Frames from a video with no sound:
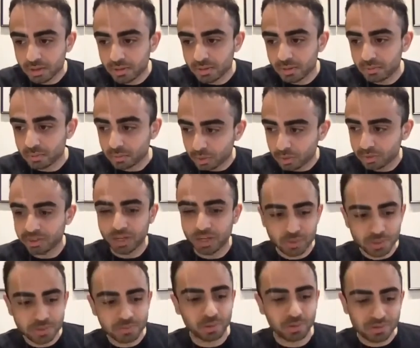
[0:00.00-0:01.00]
you've got to take
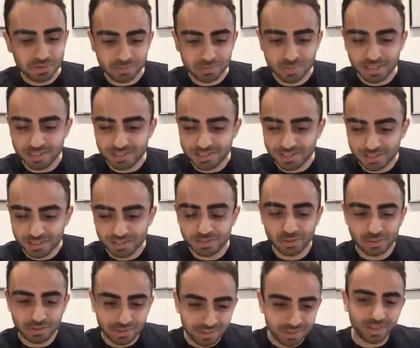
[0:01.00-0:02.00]
responsibility across
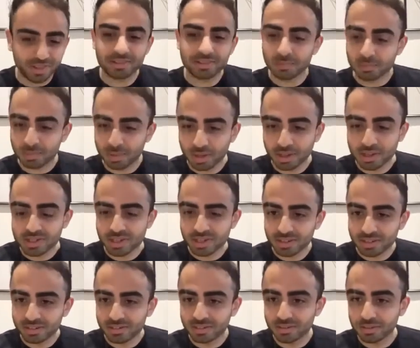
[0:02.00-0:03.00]
the entire supply chain
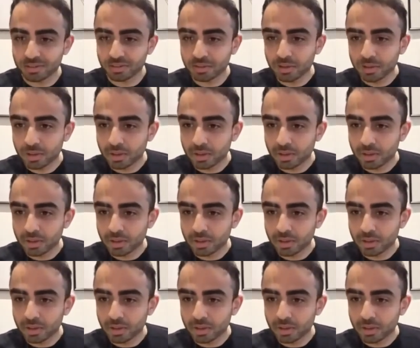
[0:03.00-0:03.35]
as to,